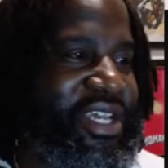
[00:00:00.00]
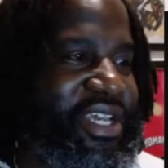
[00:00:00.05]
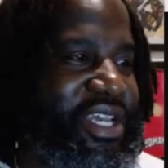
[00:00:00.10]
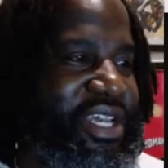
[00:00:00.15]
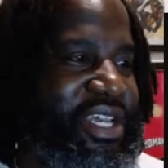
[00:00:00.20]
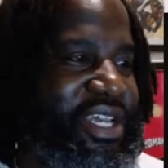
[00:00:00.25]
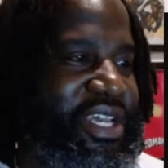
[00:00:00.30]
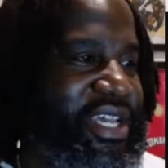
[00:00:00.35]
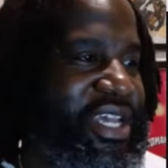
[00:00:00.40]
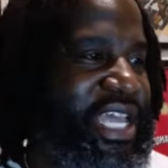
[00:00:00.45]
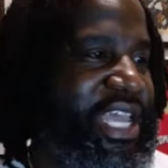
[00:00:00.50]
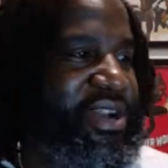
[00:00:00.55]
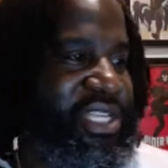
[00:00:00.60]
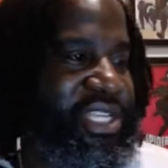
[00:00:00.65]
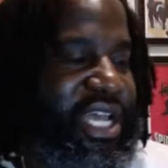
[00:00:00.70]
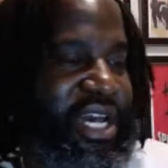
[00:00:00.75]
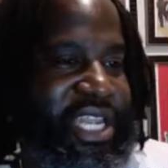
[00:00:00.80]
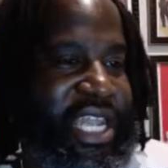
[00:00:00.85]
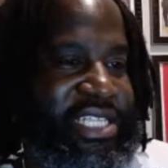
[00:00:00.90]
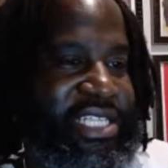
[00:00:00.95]

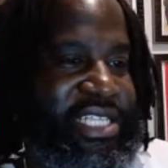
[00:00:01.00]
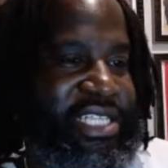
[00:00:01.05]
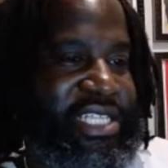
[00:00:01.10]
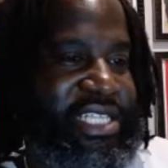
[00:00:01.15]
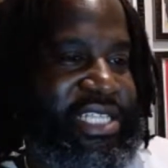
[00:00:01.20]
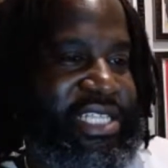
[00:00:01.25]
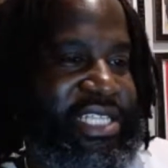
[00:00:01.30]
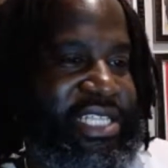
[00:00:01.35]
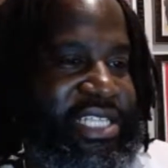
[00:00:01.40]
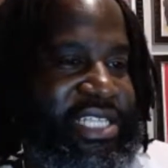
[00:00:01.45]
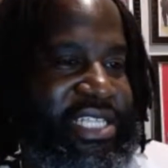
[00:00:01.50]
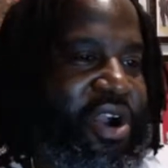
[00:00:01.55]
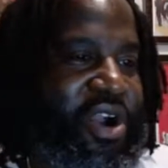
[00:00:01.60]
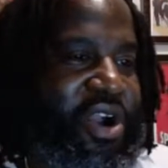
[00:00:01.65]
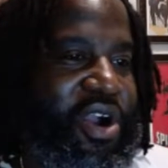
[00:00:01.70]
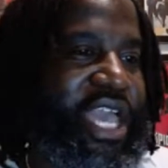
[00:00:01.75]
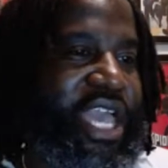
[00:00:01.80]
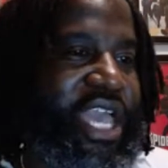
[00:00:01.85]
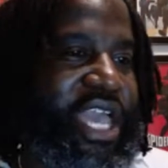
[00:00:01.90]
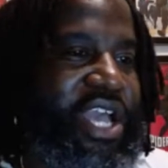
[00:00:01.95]
Legends of
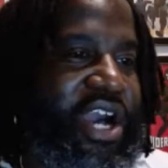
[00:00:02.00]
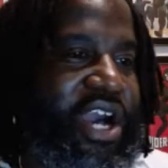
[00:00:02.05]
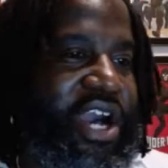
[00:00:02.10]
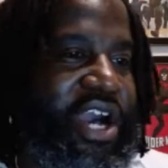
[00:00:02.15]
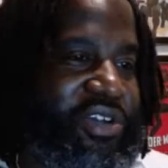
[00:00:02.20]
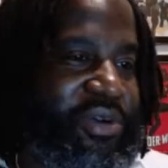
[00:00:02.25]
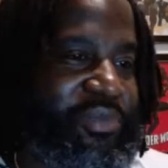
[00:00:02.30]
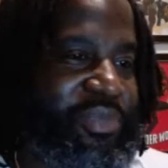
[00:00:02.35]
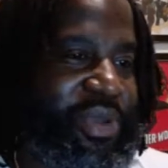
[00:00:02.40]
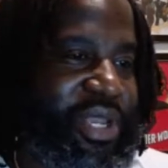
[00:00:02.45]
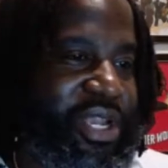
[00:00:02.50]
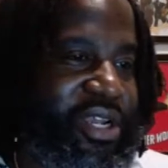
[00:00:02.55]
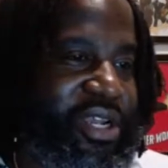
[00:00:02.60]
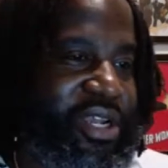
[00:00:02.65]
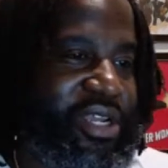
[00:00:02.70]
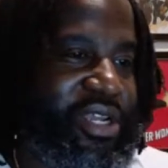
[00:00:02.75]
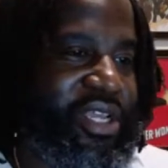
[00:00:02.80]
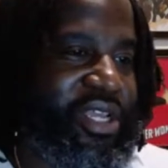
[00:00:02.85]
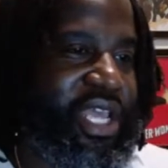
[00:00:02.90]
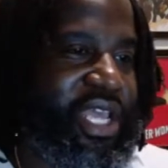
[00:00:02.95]
Tomorrow, and he also
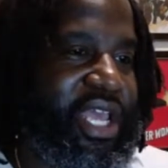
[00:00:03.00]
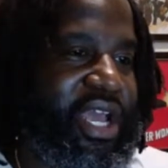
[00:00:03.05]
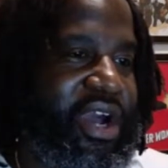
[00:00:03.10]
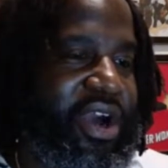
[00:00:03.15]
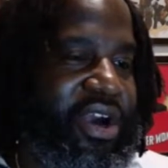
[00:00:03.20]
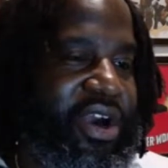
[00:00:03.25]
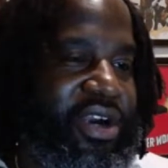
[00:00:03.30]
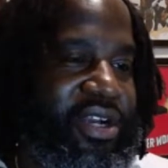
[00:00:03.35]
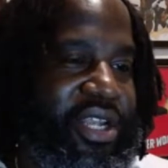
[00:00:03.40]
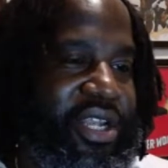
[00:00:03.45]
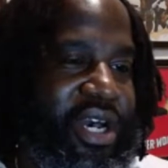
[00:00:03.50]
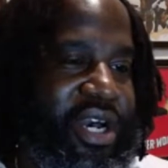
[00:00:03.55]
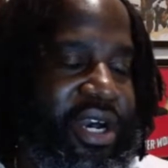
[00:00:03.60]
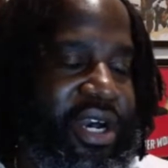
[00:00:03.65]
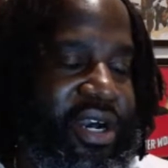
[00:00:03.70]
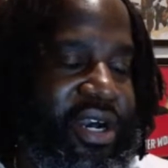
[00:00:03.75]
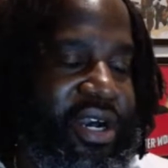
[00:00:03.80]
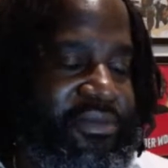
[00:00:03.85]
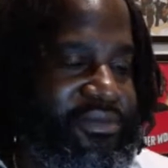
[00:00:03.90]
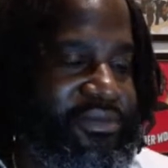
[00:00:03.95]
appeared
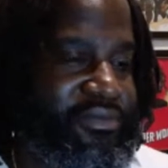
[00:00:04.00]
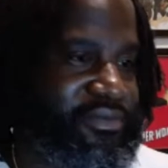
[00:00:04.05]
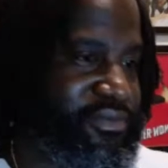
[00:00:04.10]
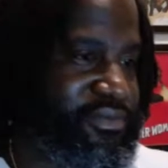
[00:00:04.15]
on